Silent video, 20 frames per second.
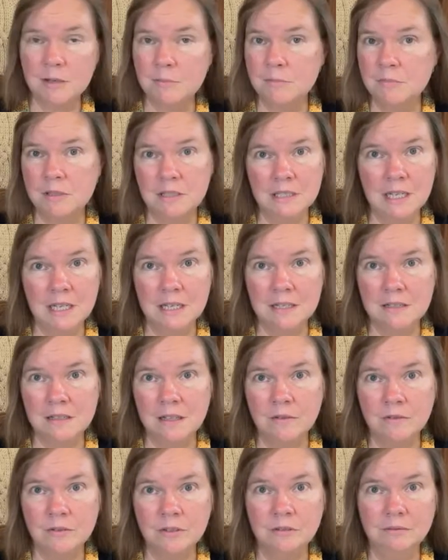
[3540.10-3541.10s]
them to the next
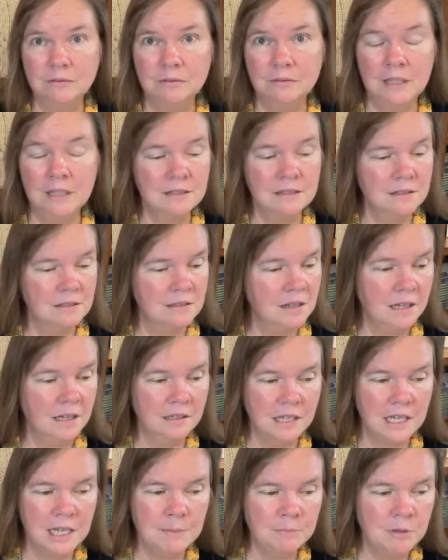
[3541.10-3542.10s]
level. Let's
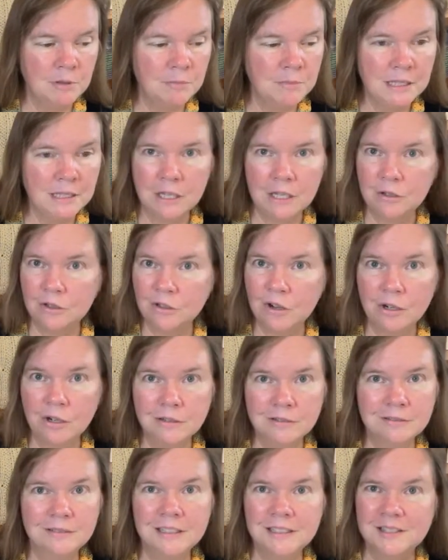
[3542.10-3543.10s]
not keep them in
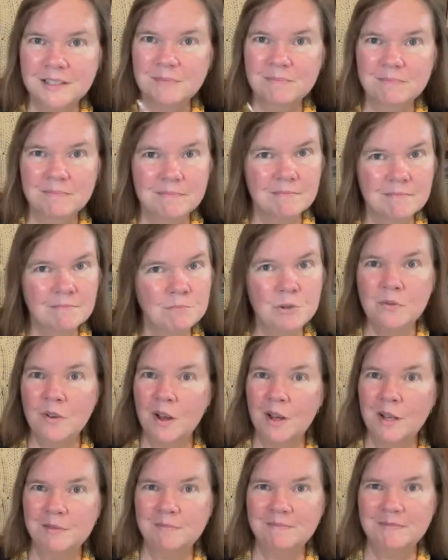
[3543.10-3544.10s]
kindergarten. Let's move
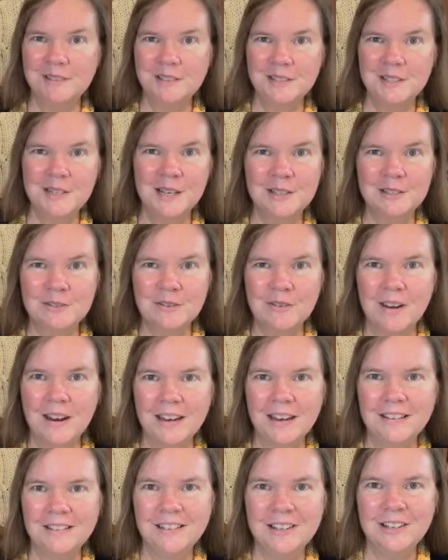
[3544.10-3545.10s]
on to the next
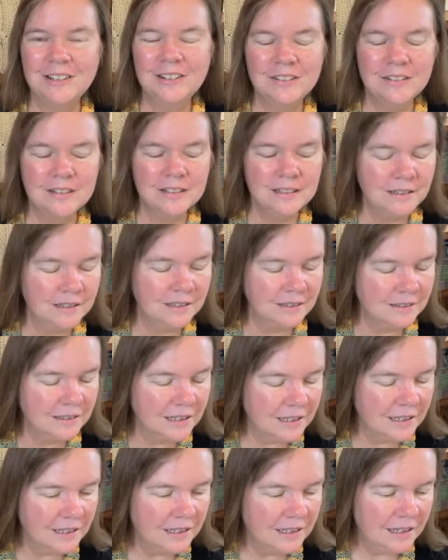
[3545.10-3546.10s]
grade,
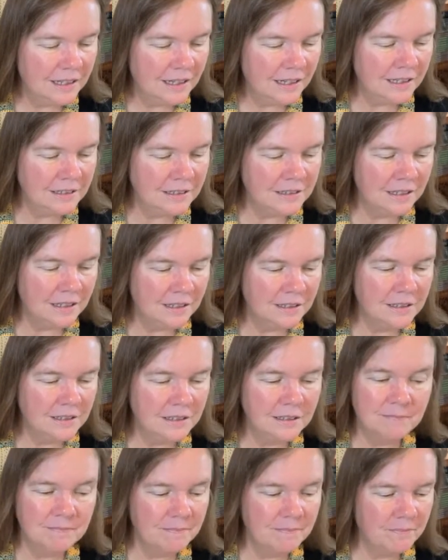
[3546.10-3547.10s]
and
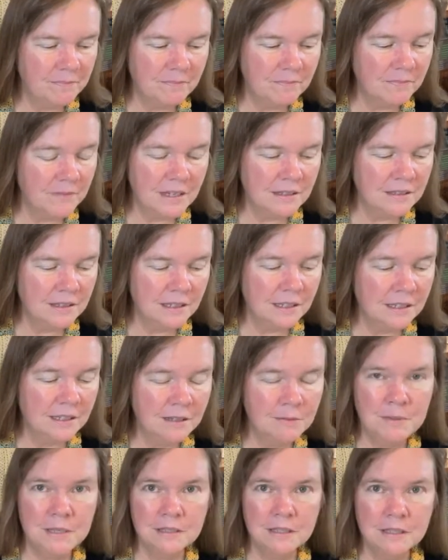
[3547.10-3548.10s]
it
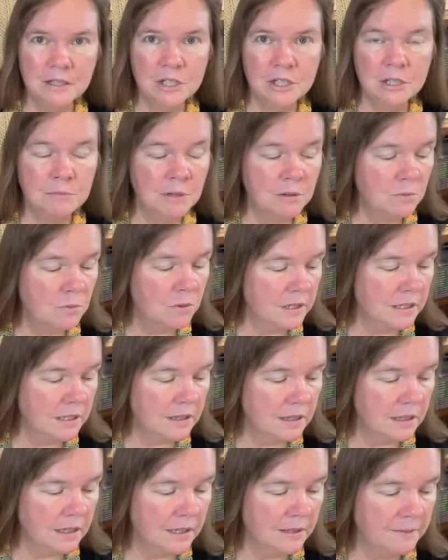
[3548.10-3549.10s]
can be such a rewarding
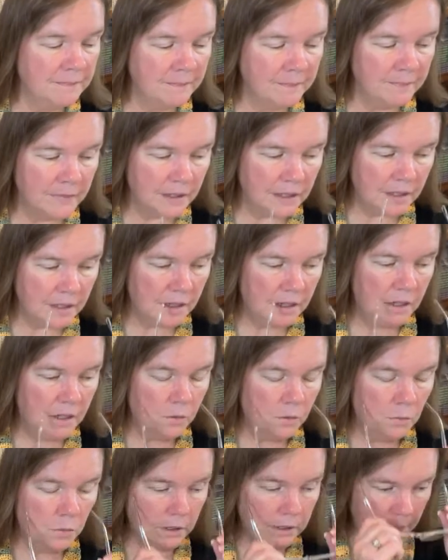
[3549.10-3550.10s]
thing.
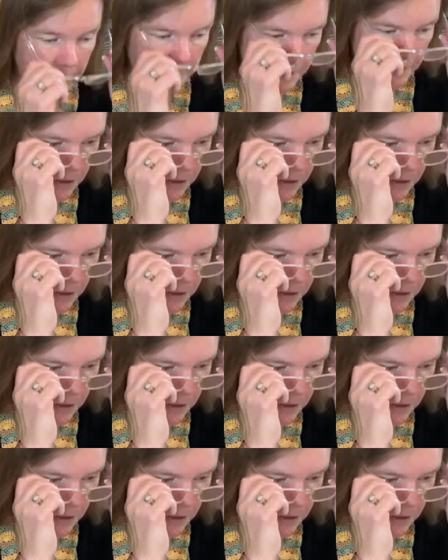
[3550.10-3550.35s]
Well, let me